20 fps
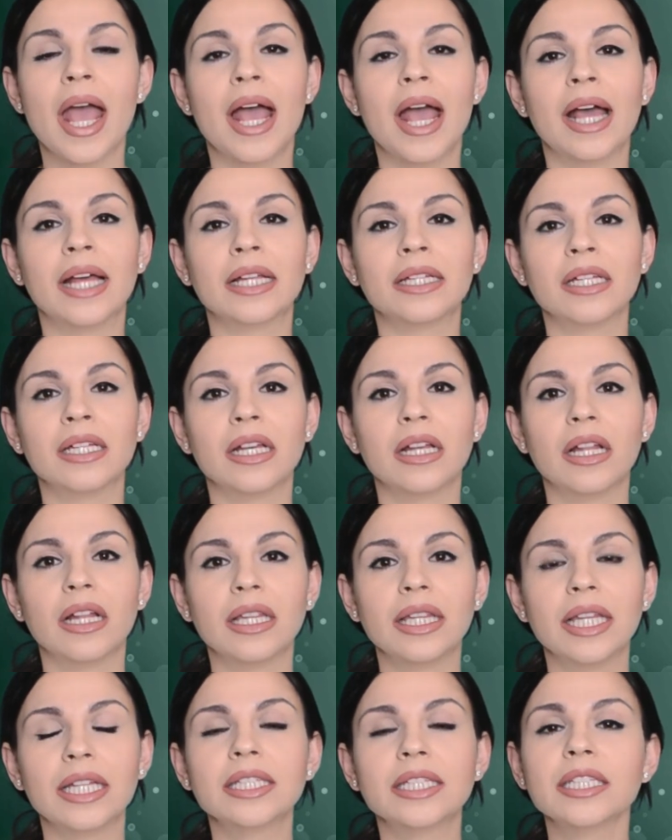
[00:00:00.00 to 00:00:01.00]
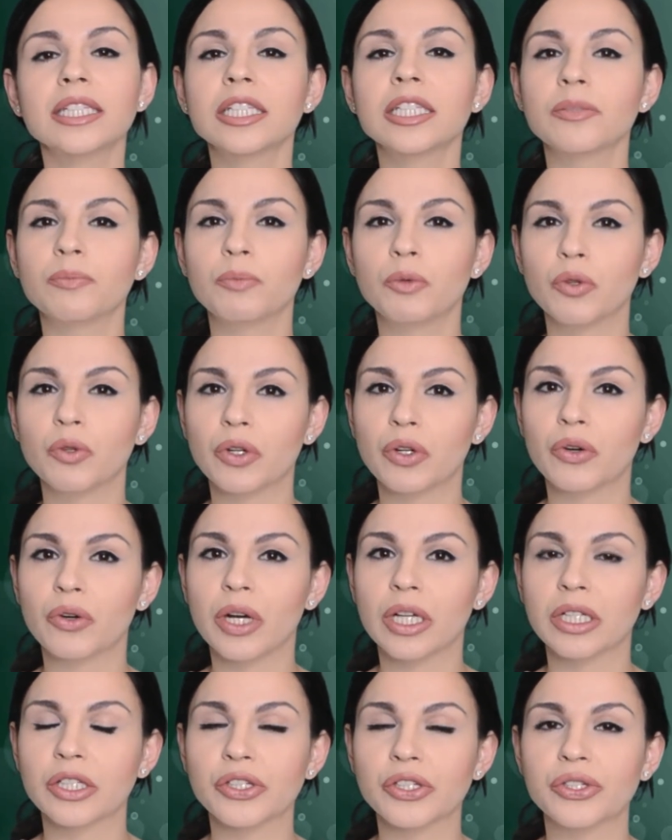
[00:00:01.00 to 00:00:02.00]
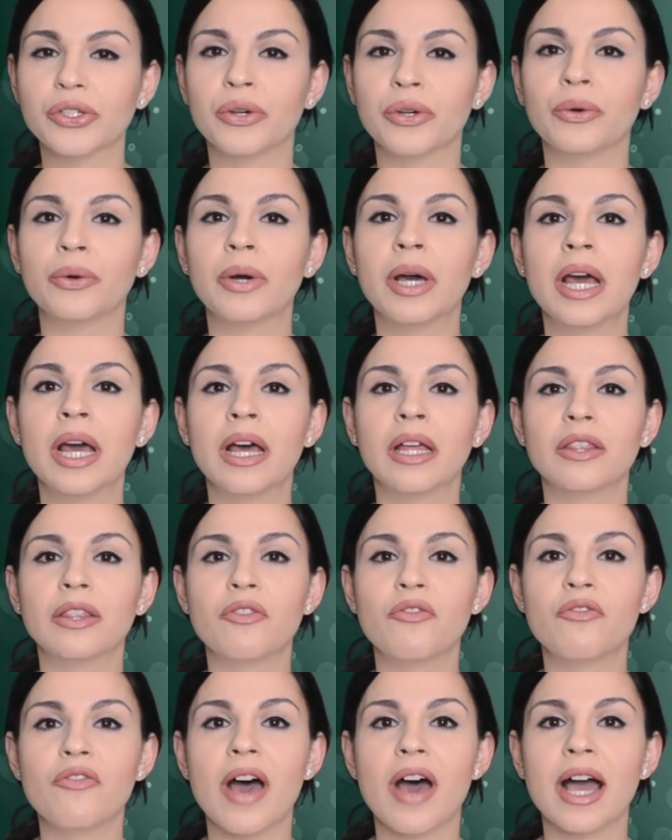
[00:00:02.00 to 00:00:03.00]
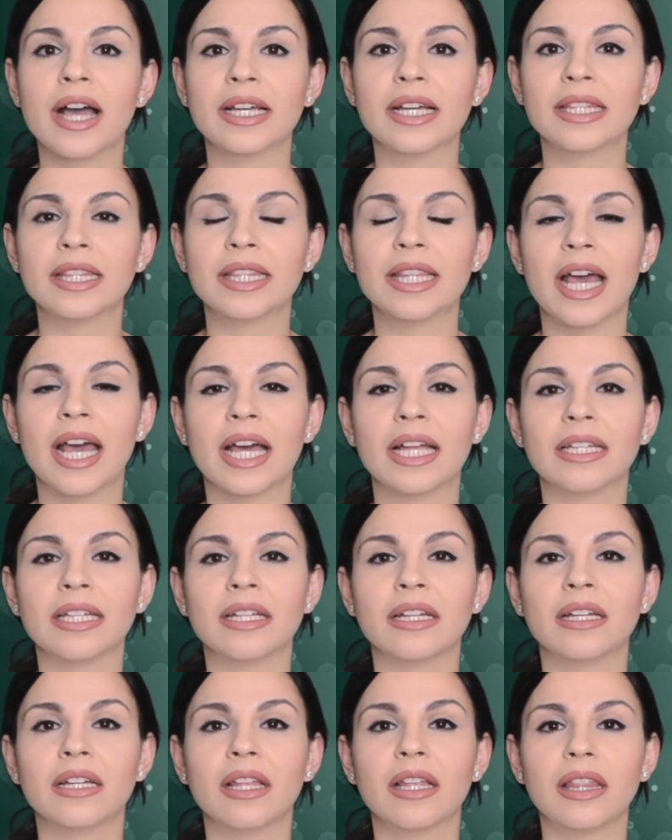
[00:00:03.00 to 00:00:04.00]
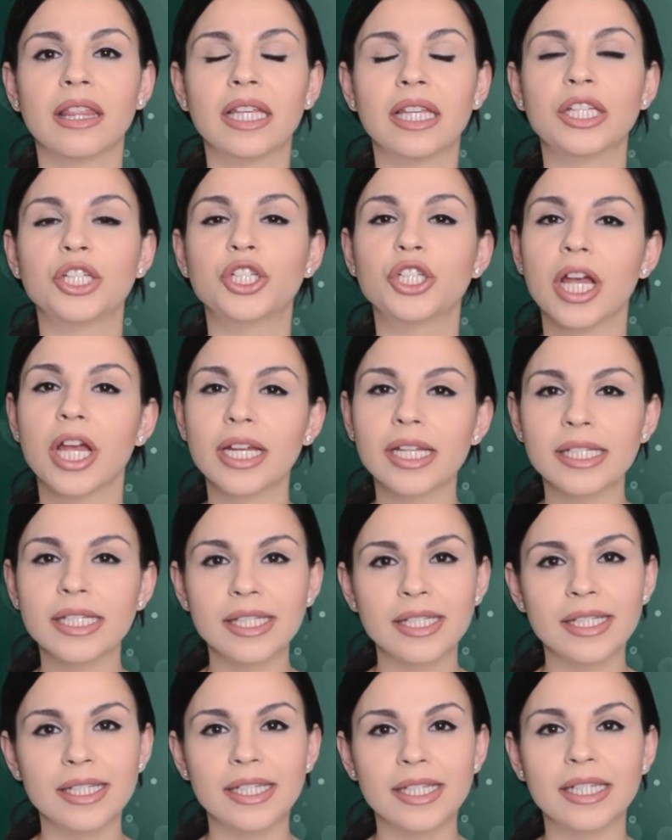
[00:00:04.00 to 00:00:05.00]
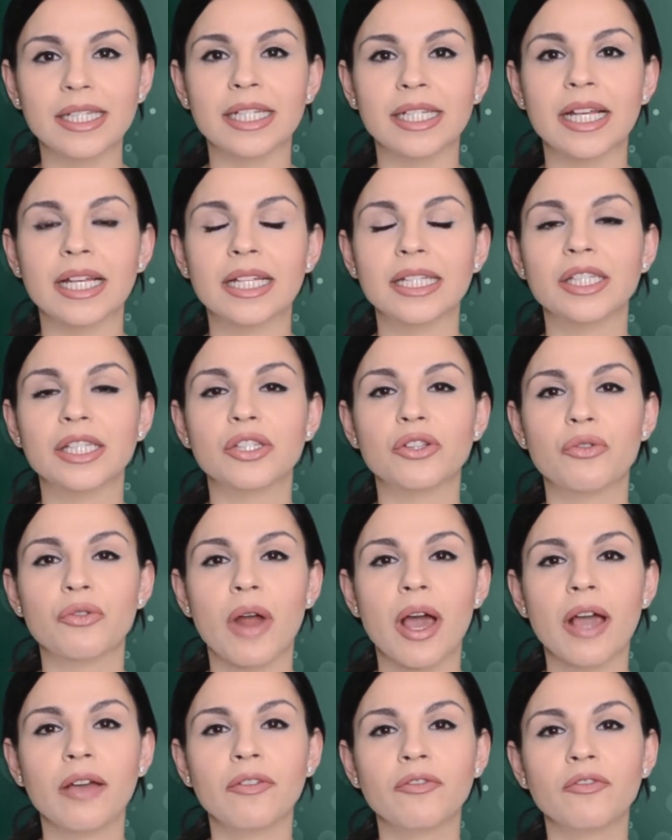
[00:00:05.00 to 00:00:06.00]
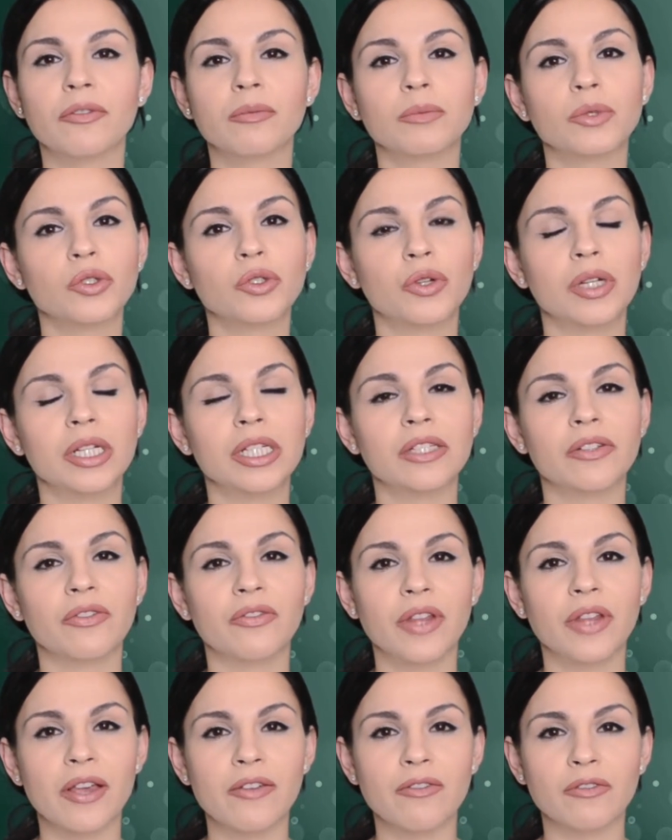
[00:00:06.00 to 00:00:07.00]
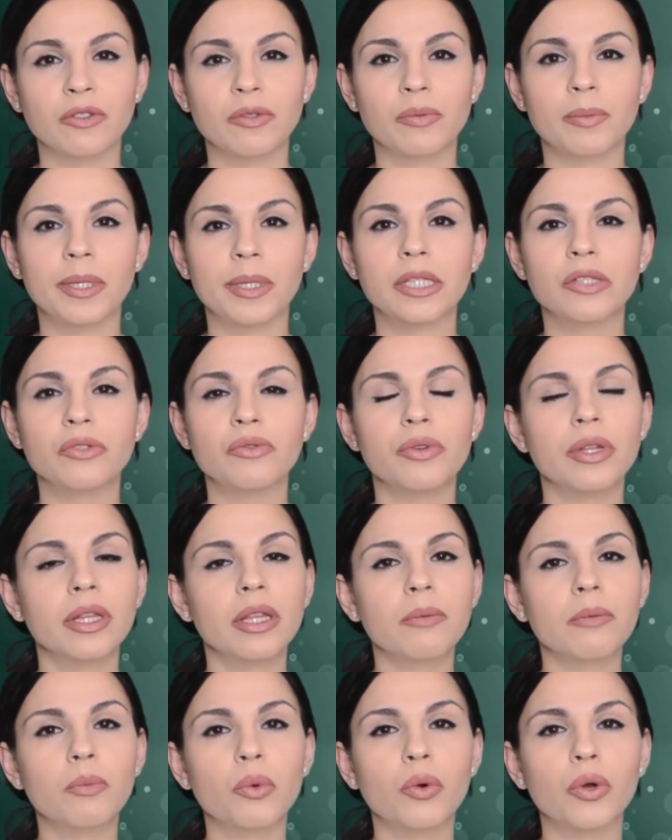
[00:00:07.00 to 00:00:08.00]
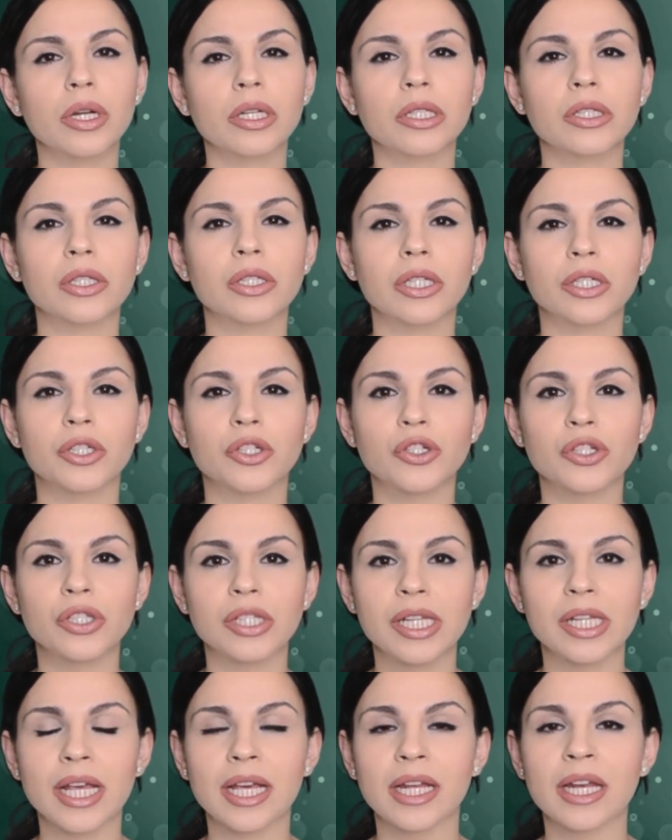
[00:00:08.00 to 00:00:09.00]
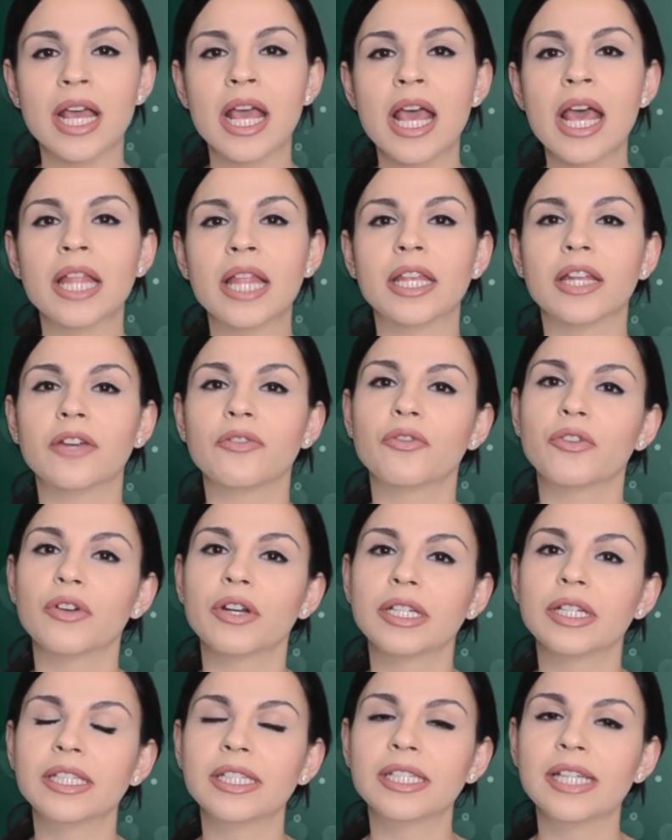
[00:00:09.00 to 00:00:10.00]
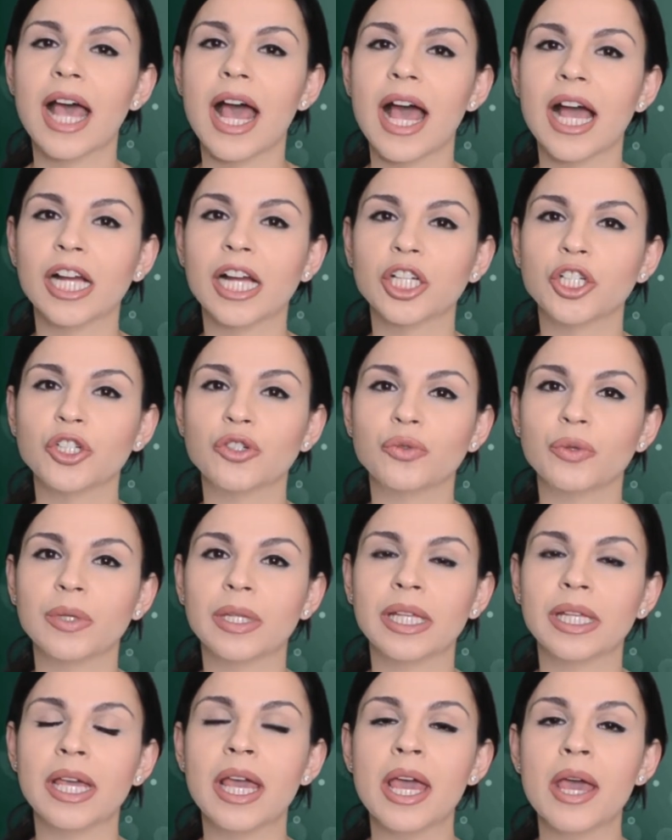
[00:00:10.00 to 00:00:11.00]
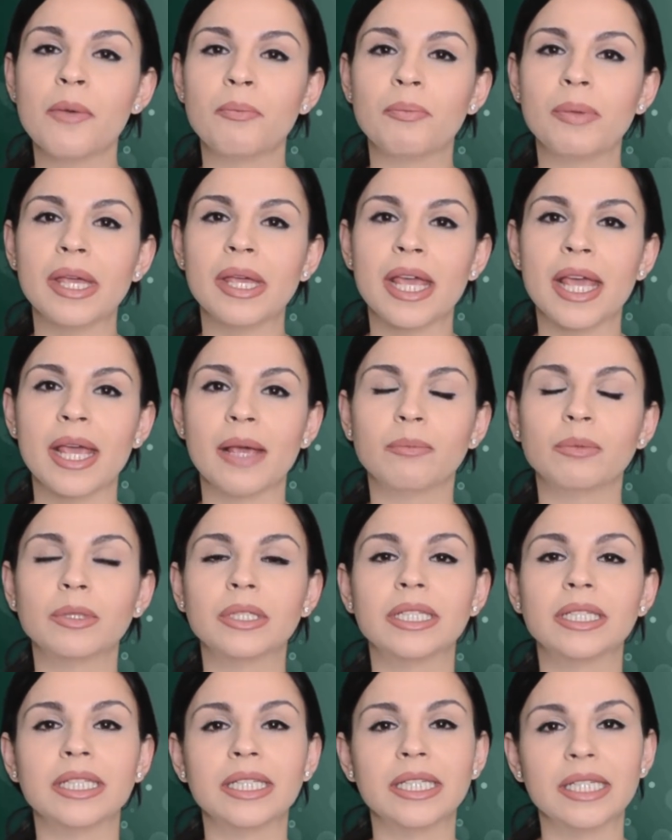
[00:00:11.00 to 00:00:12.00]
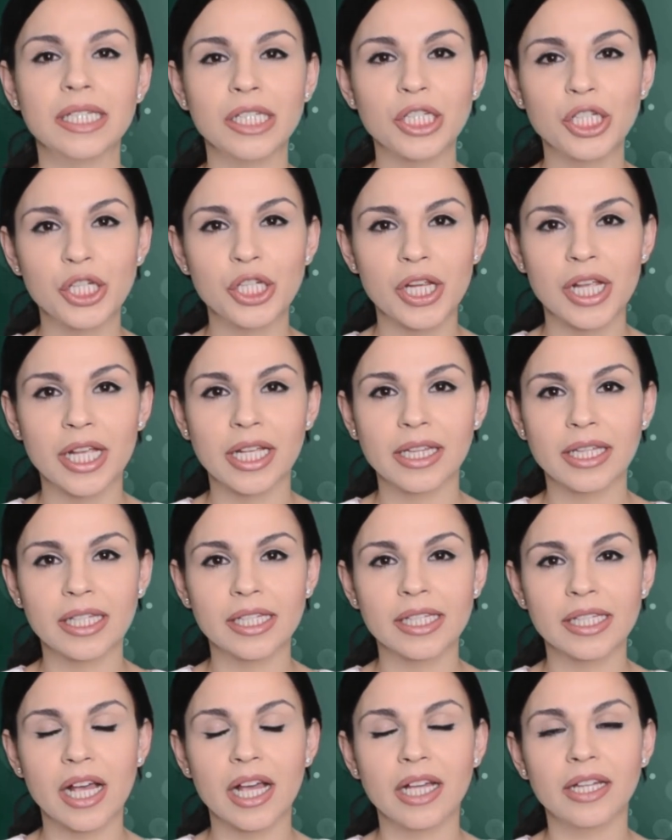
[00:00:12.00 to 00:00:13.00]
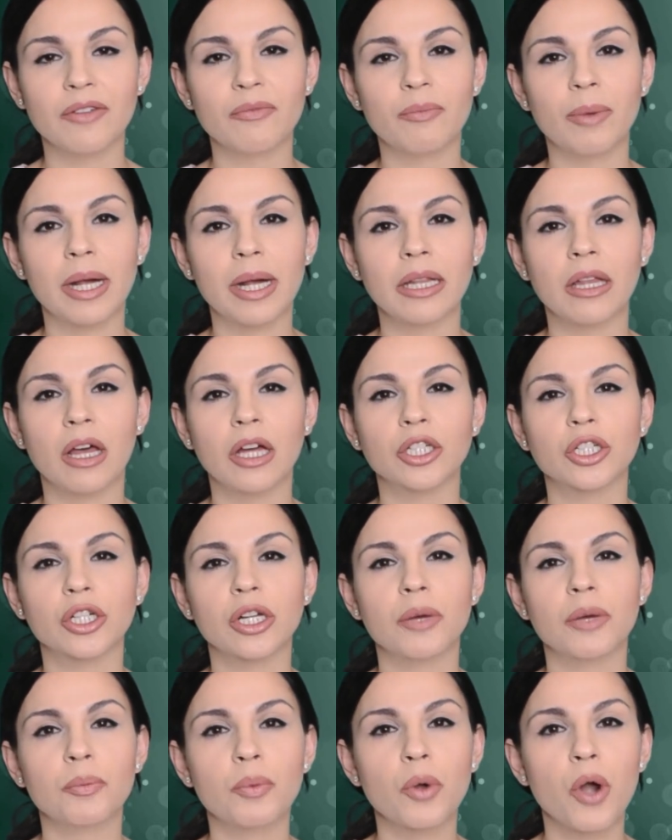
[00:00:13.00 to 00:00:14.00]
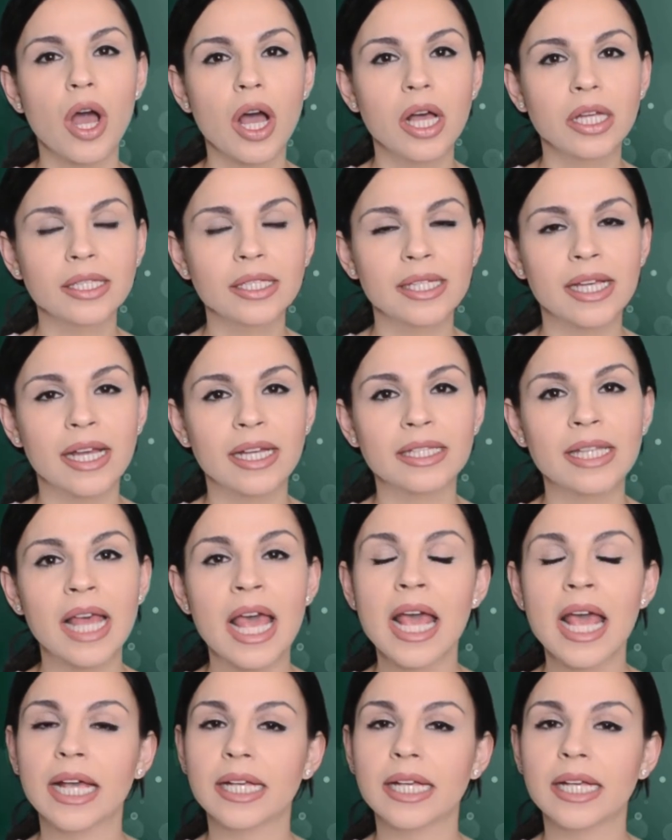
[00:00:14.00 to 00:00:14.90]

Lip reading: And let's explore also the fact that the genistein, it's derived from soy isoflavones, but it's really important to understand that for it to actually be able to initiate this kind of biological process,